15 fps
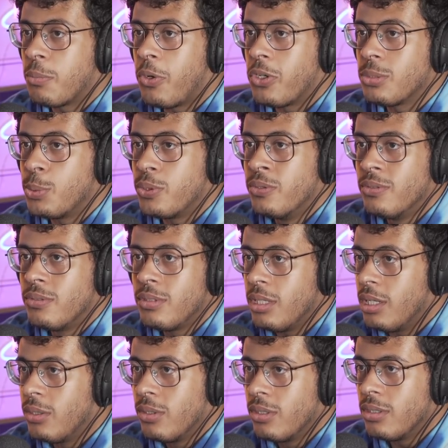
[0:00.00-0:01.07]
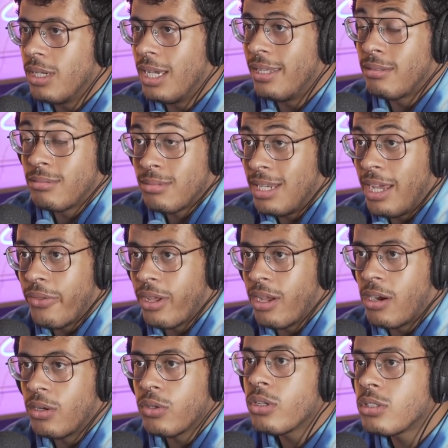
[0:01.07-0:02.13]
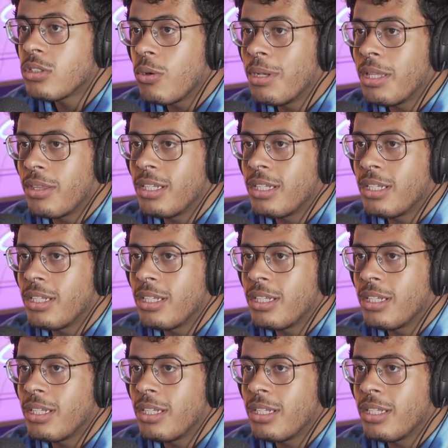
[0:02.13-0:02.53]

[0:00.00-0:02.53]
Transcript: were possible you know and now they are so mm. many hmm.